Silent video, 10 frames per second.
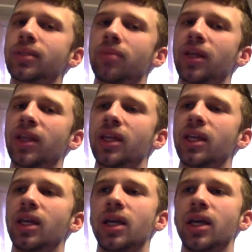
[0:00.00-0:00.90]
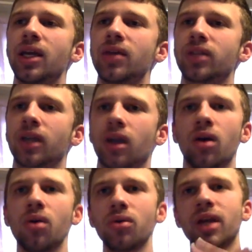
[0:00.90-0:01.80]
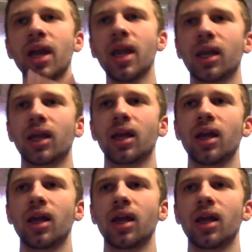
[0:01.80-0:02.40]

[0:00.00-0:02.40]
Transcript: but then it's like, oh, dang.